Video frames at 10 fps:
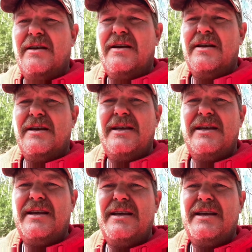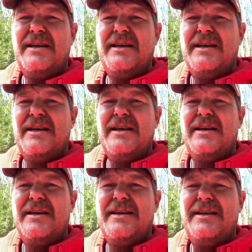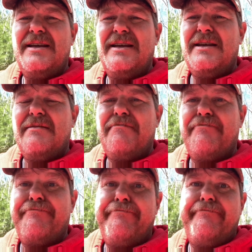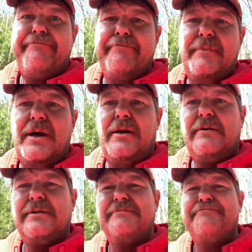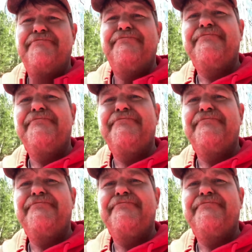Nobody speaks.